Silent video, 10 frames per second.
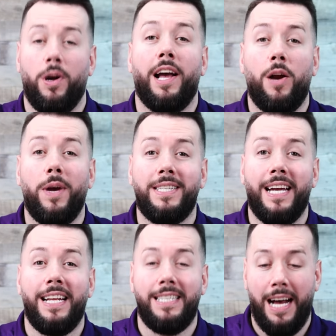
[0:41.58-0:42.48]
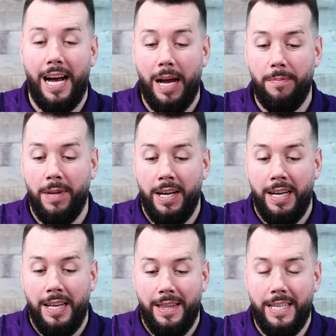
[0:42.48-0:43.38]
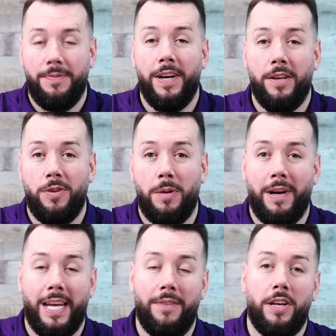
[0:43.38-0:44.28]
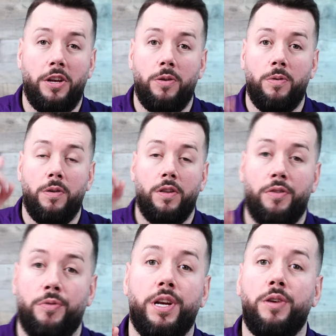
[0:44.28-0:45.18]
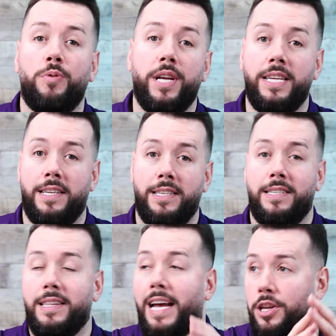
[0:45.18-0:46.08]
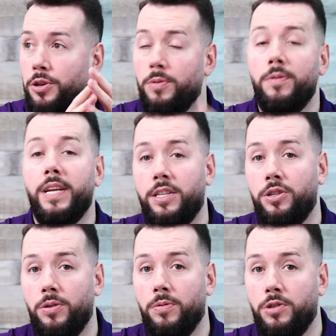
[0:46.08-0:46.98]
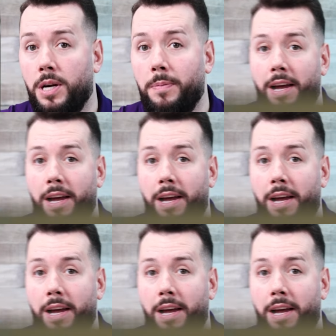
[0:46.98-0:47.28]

We're not gonna waste any time. This video is all about giving you three reasons that you need to jump